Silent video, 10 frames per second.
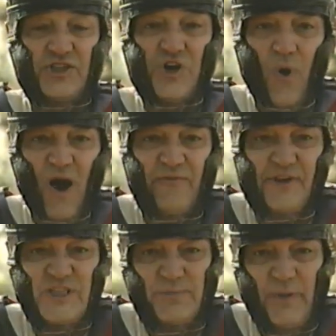They want to
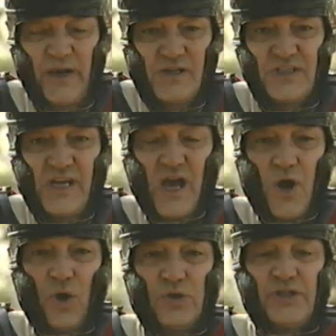show off each spring to
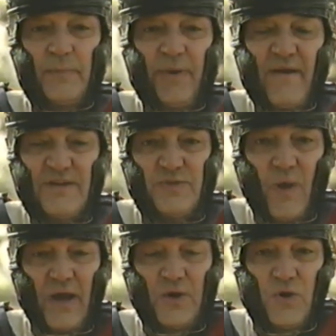see who's the
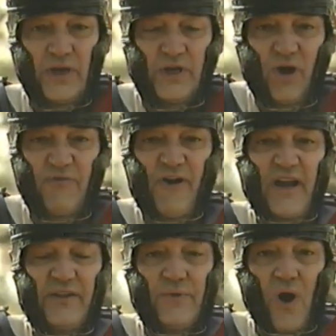bravest one, who can
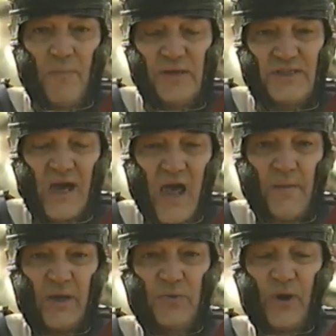go fight the
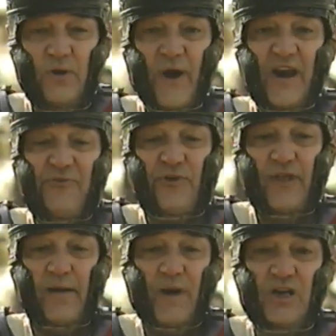Romans. But we're
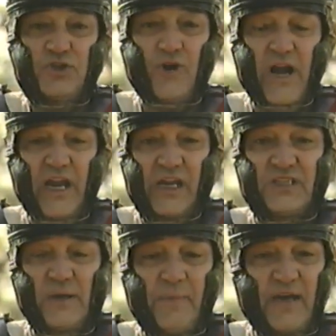ready for them. Our
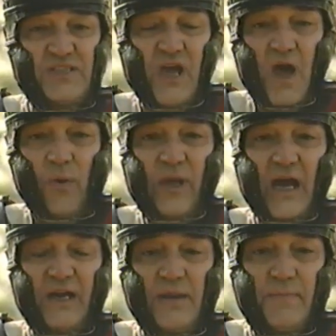training is the best.
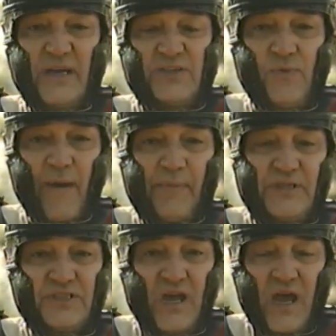We got the
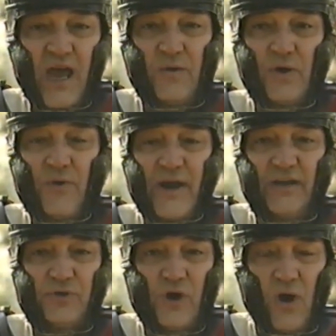best weapons,
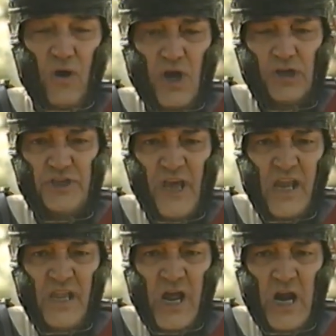and we're ready to go.
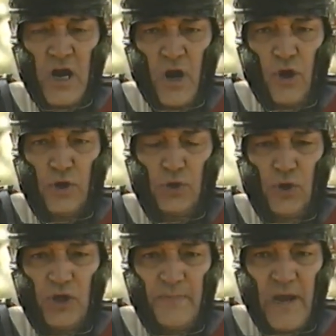Stand there,
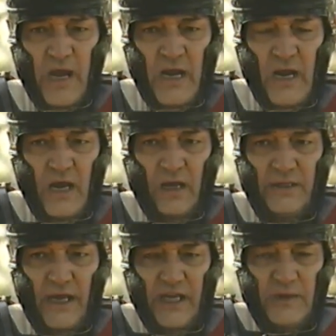you look
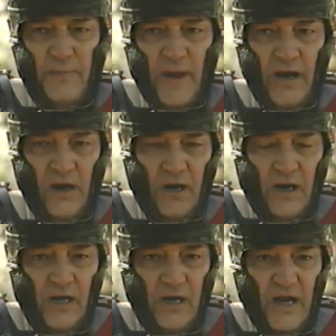mean, they get
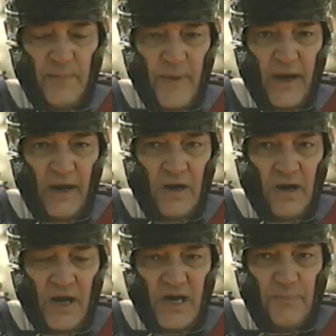bigger,
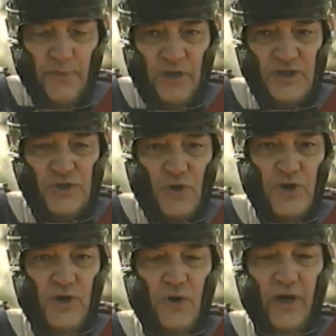and
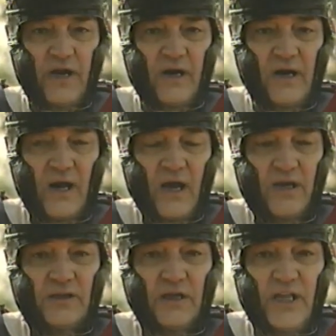pretty soon you'll
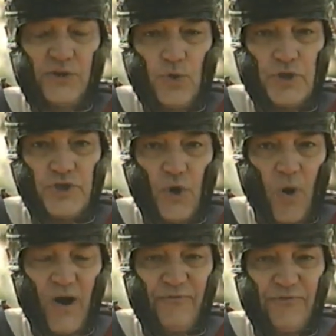hear the
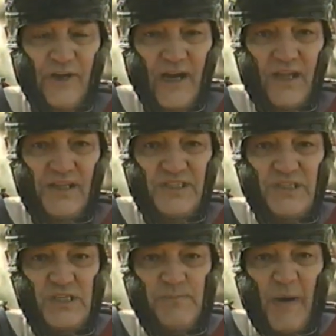lituus go off.
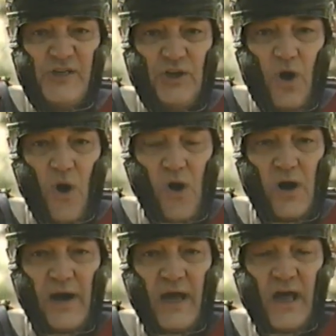This is a
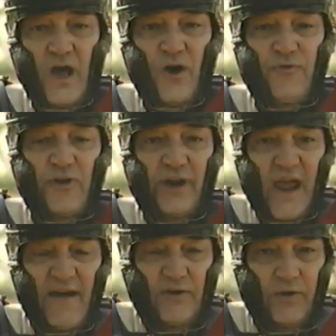special horn
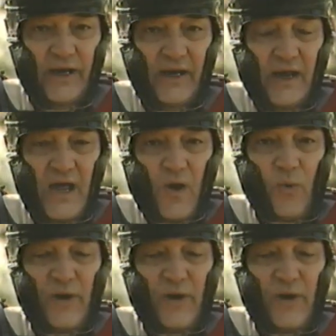for the cavalry.